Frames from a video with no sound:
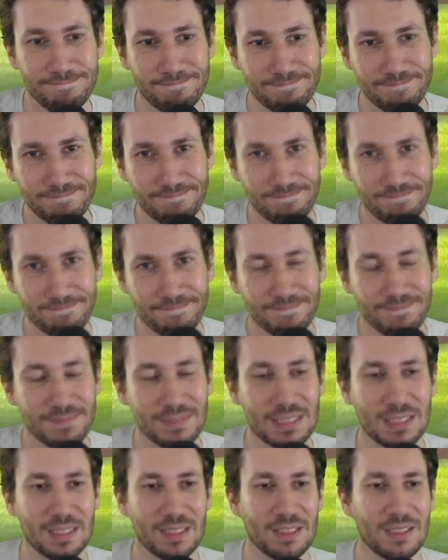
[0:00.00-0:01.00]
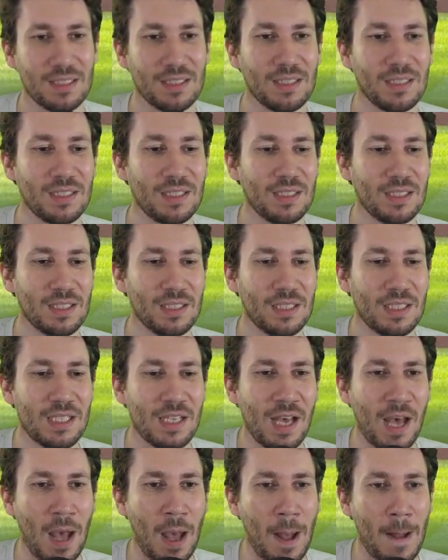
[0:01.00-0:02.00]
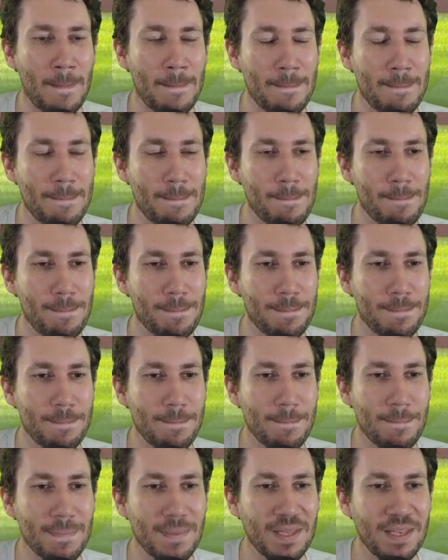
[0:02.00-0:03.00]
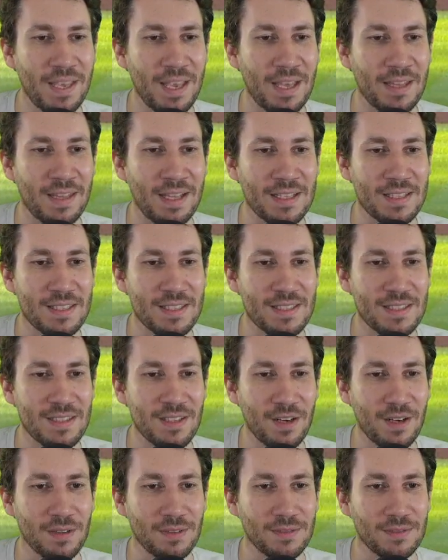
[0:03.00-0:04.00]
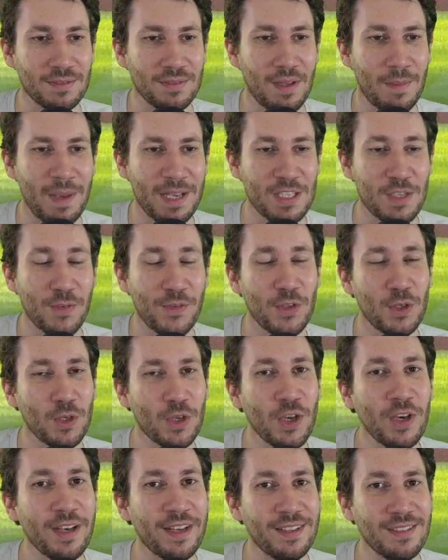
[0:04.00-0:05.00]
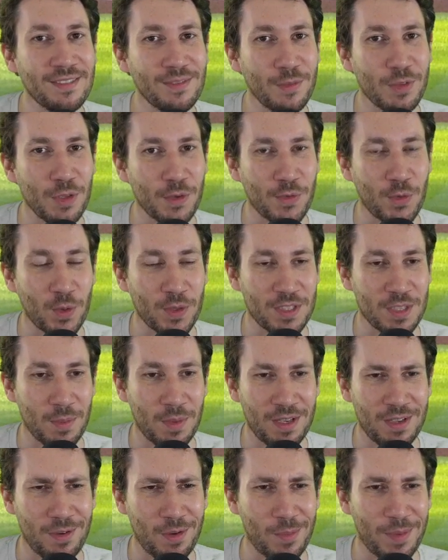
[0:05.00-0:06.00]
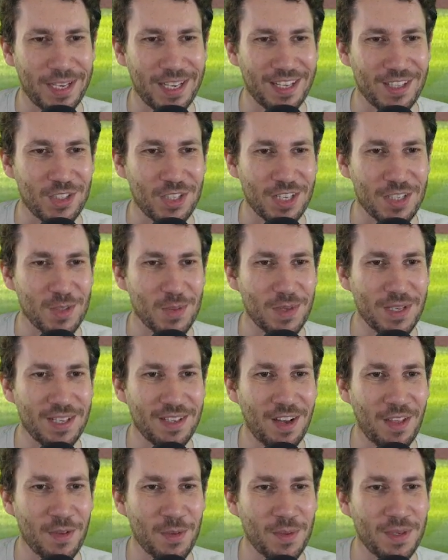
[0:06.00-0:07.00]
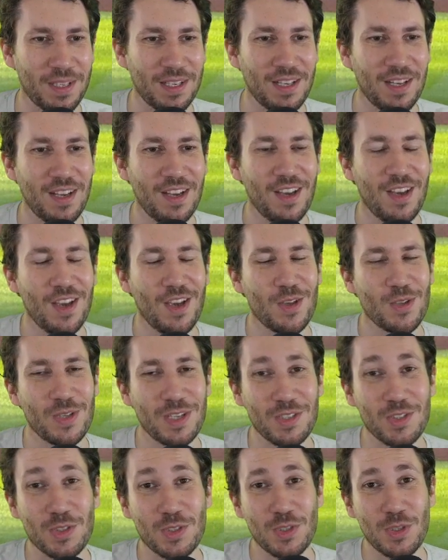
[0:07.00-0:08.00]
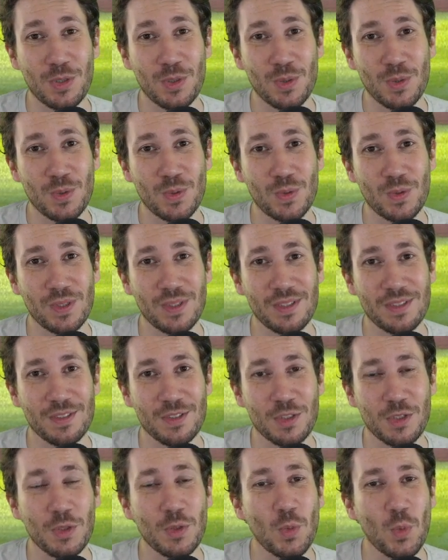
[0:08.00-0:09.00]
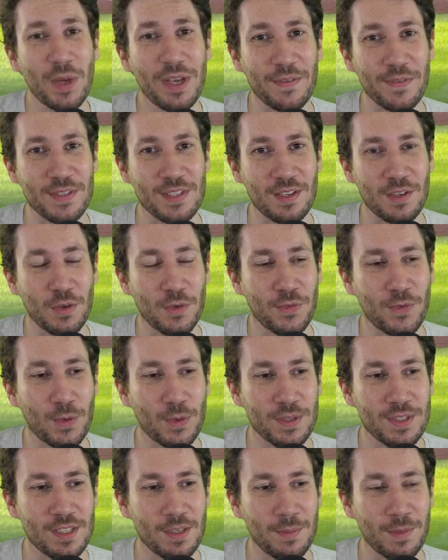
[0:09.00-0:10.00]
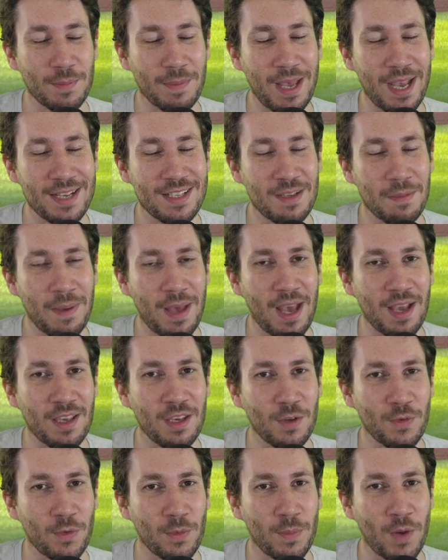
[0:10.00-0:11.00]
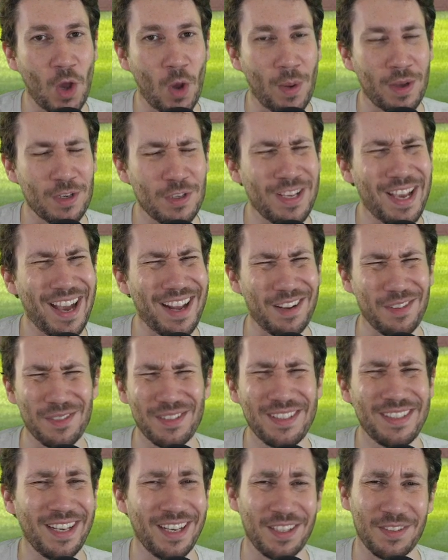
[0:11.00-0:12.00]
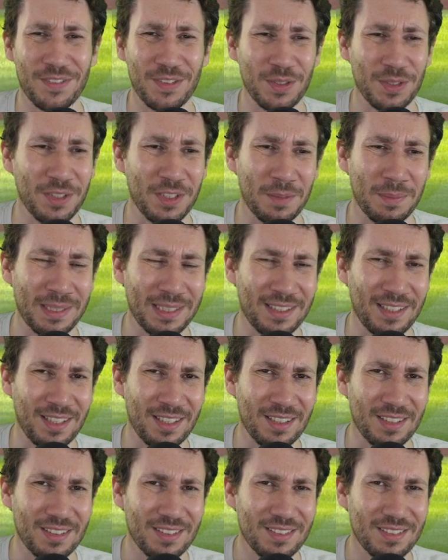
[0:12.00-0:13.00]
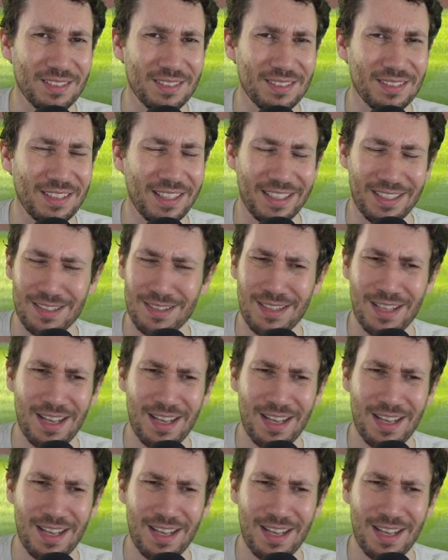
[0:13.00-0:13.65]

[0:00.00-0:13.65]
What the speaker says: Love that mindset. I love that mentality. Yeah, that's, you know, it makes you feel good with your four-seamer. Oh my God, check swing, another one. So that's two whiffs on your four-seamer back-to-back here from Noah, and you gotta feel good about that. Like,